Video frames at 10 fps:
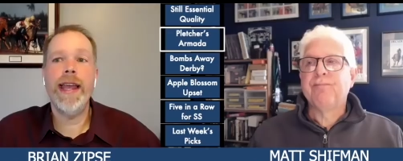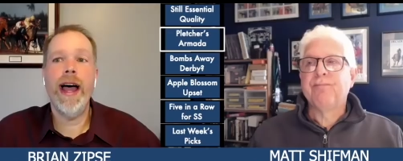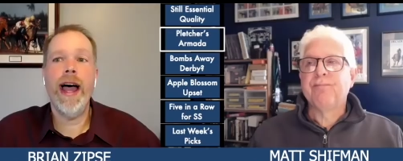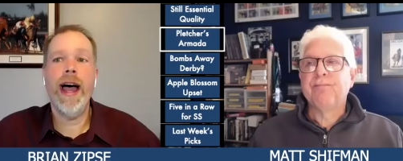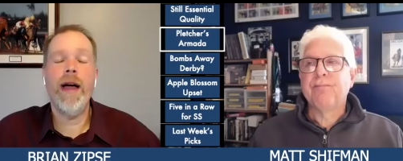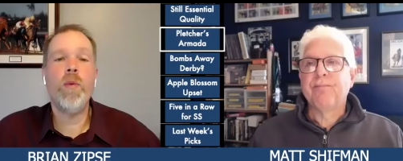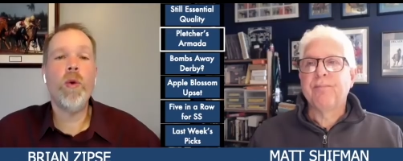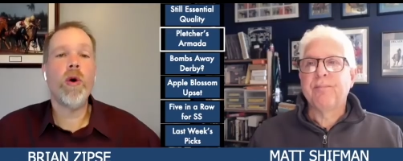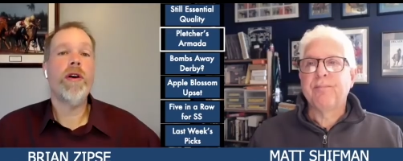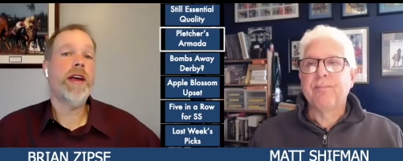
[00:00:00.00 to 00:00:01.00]
Speaker 1: I, I
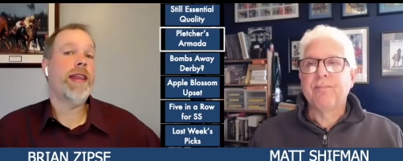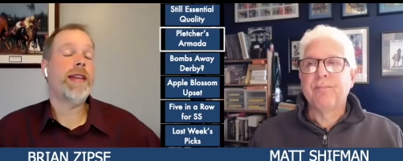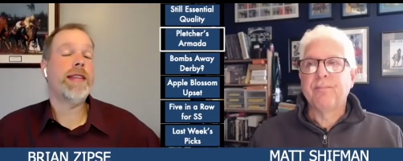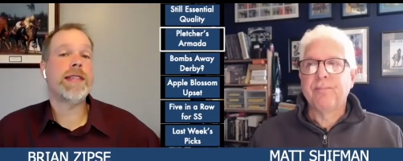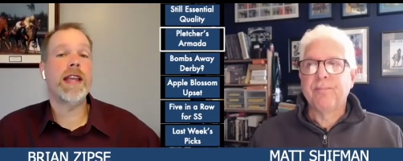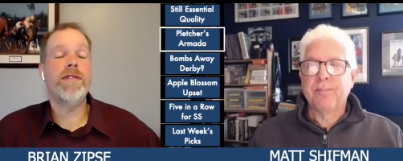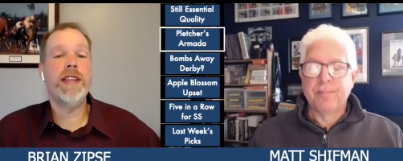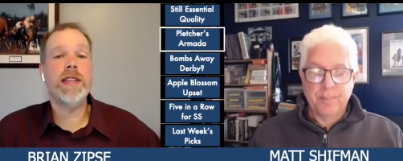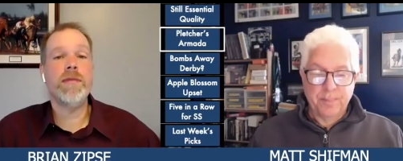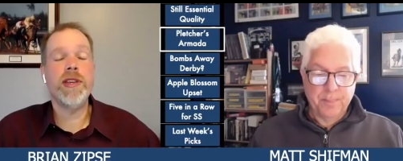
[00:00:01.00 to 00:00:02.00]
worry that the son of
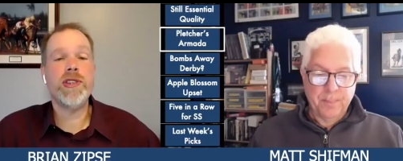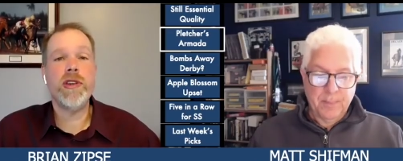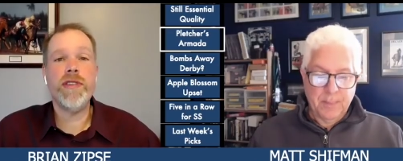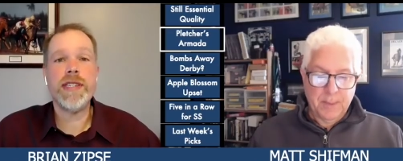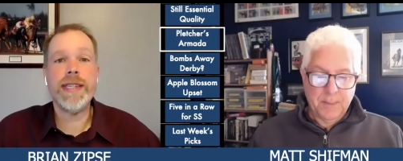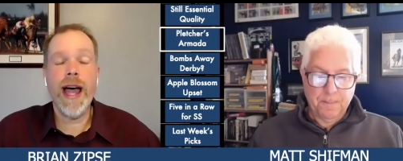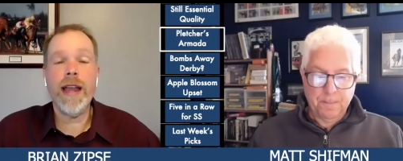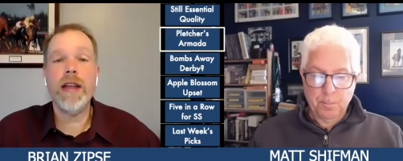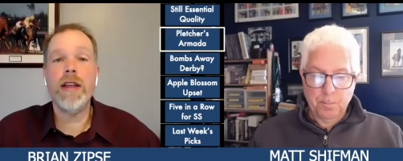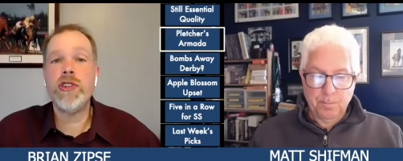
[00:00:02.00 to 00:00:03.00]
Into Mischief is
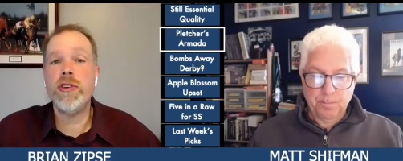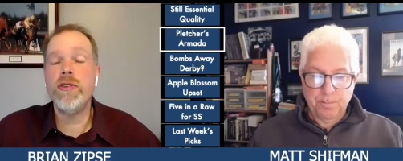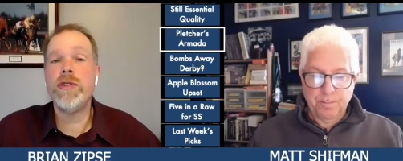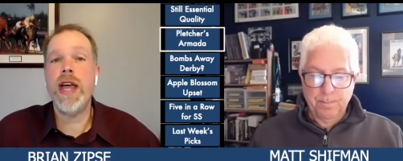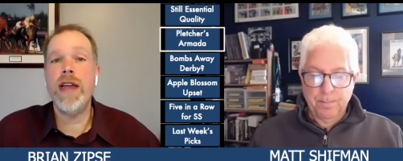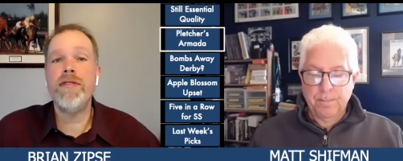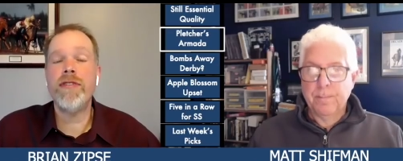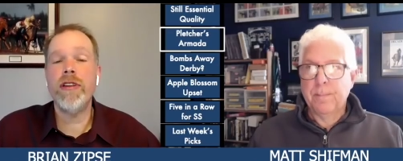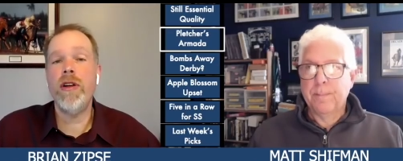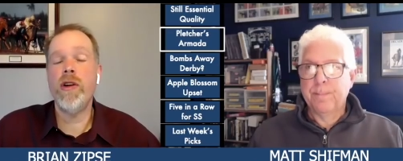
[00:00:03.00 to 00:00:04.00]
not a true ten
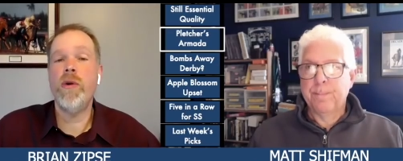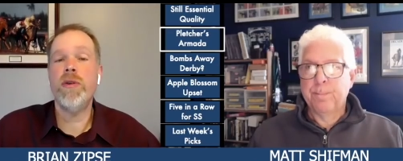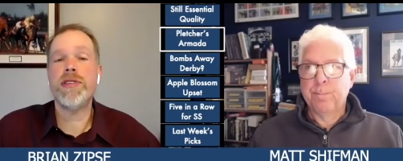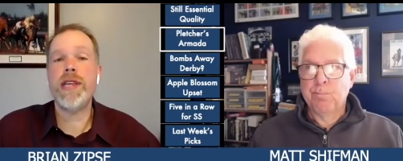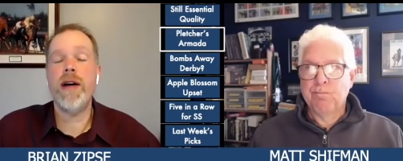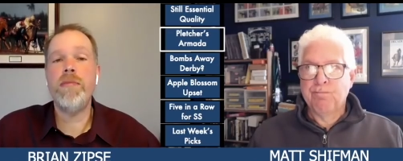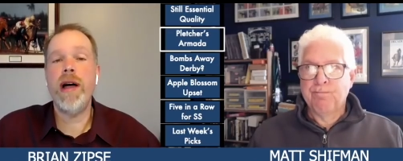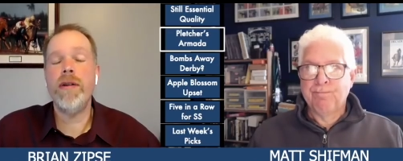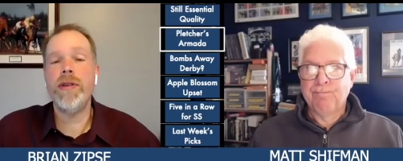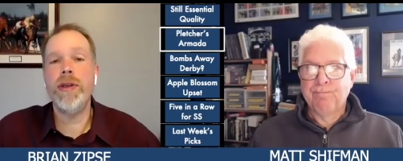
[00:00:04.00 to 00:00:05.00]
furlong horse. How
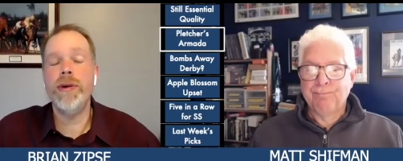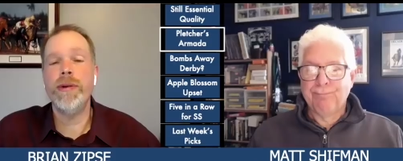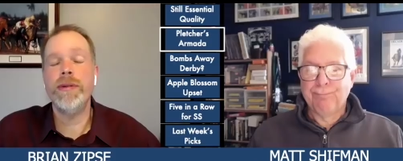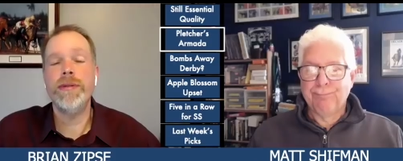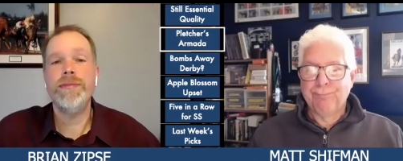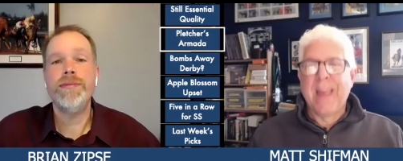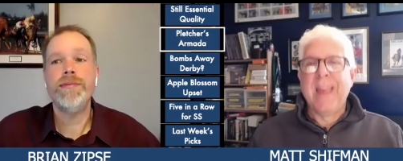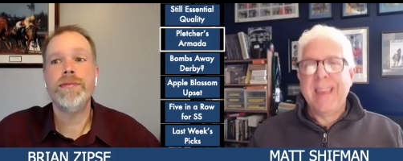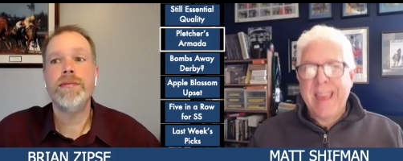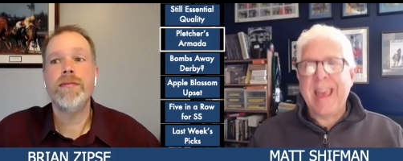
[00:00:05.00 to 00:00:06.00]
about you?
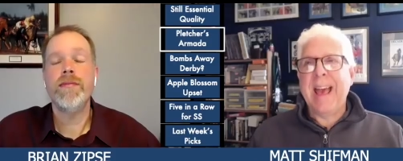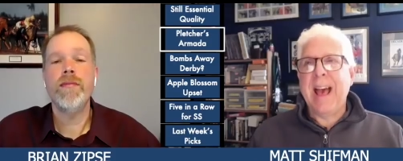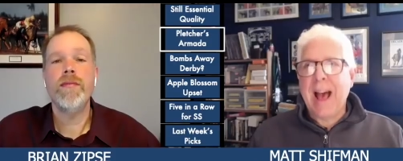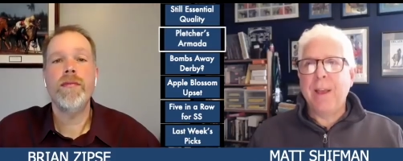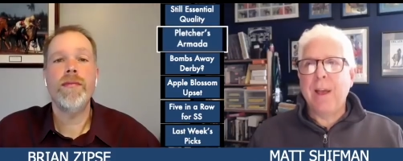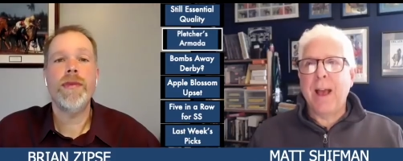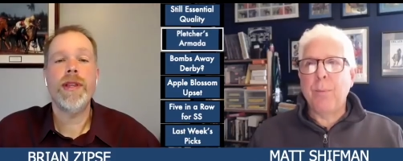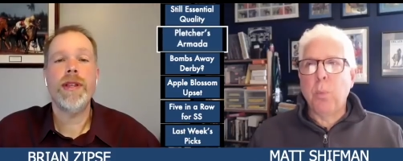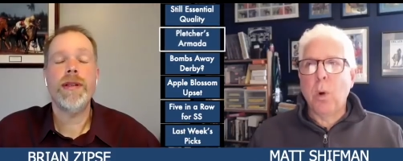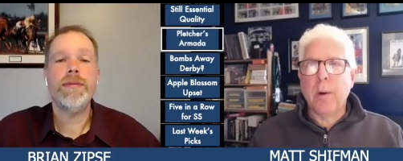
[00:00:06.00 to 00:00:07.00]
Speaker 2: Yeah, I, I
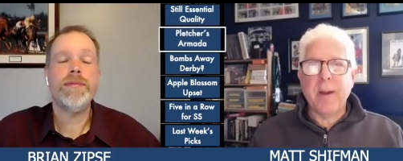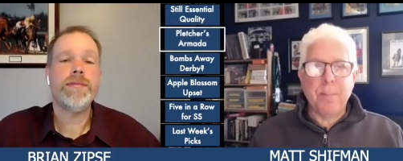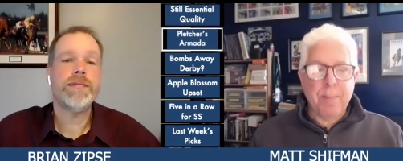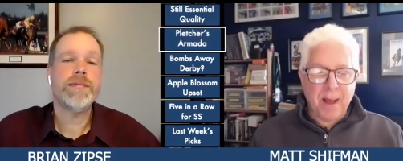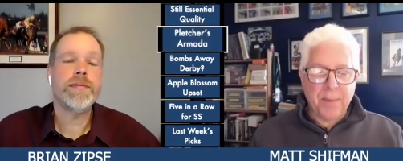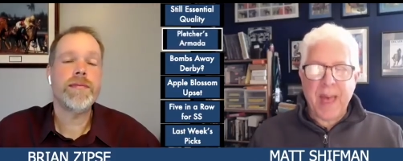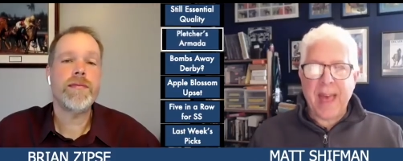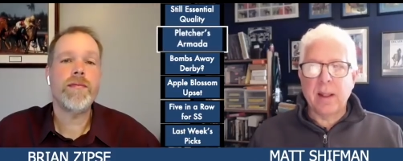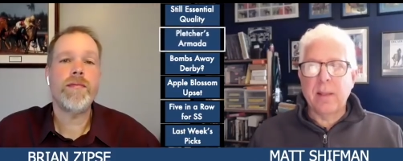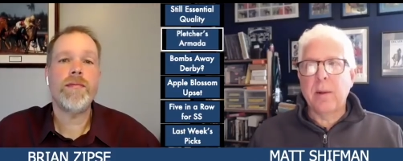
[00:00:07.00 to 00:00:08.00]
worry about
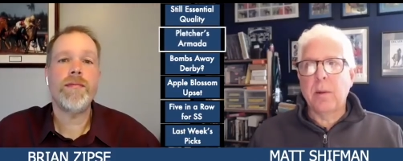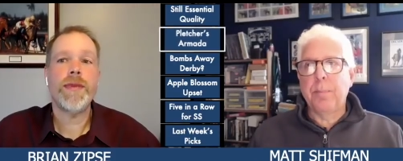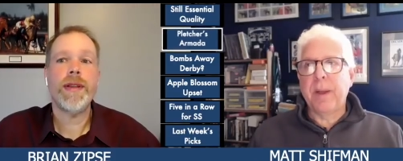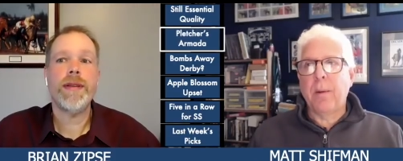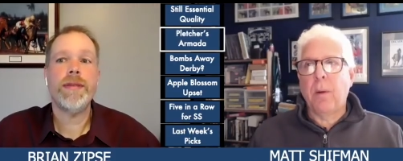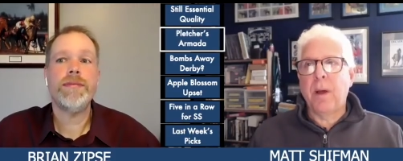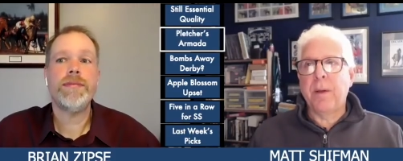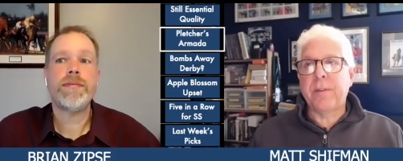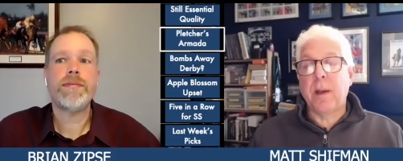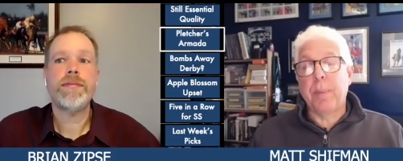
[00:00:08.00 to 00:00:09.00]
that a little bit
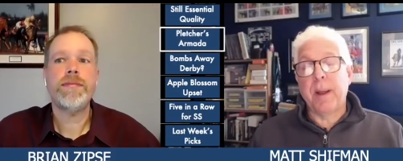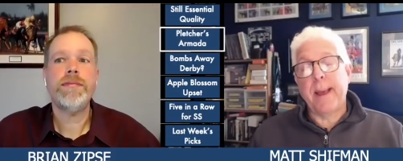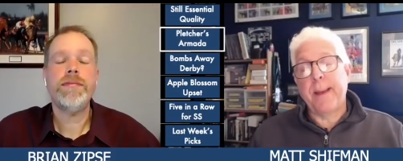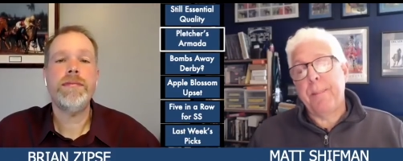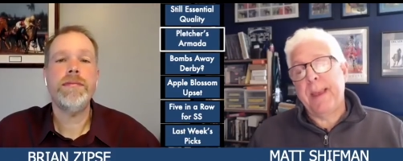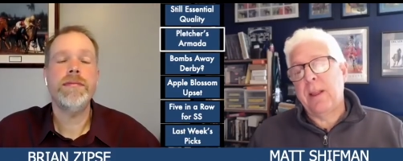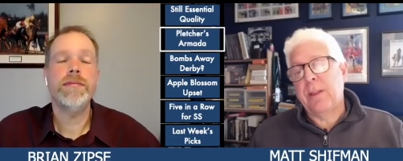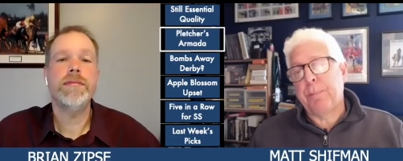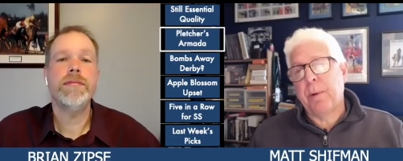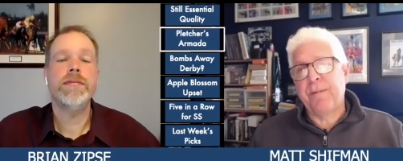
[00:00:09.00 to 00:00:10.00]
also, but I mean, his
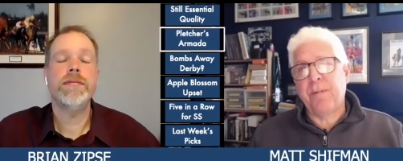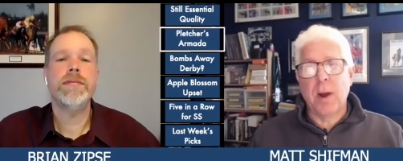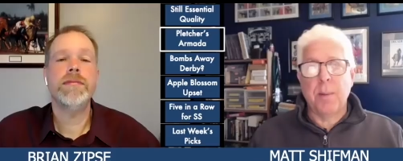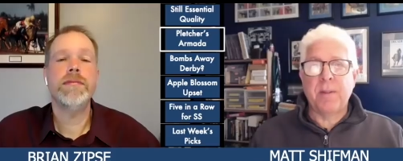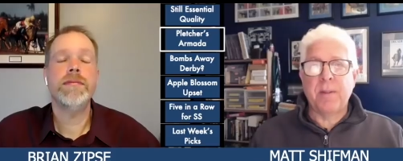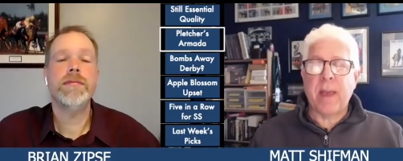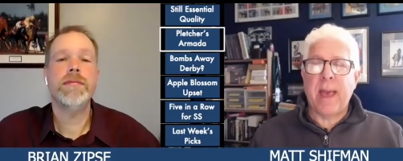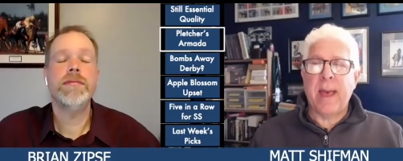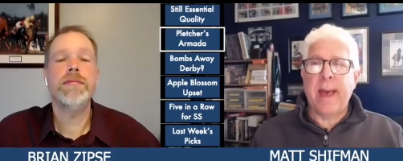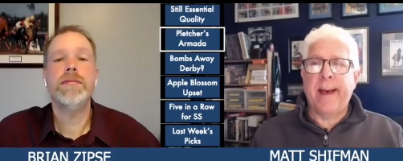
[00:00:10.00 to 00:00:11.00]
performance
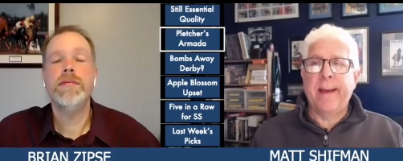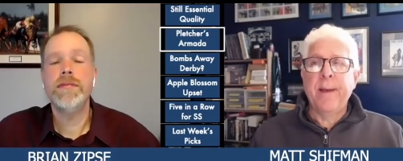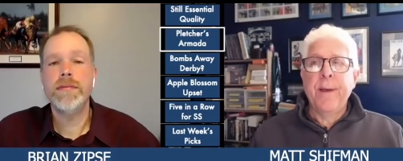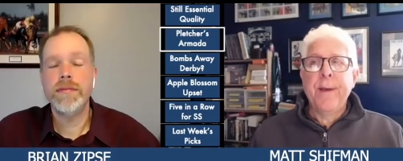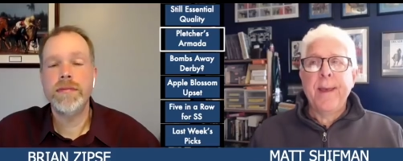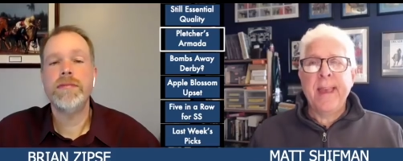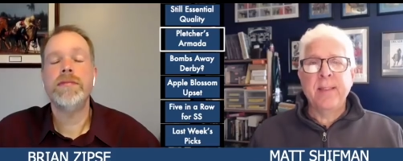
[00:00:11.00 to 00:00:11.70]
at, uh, in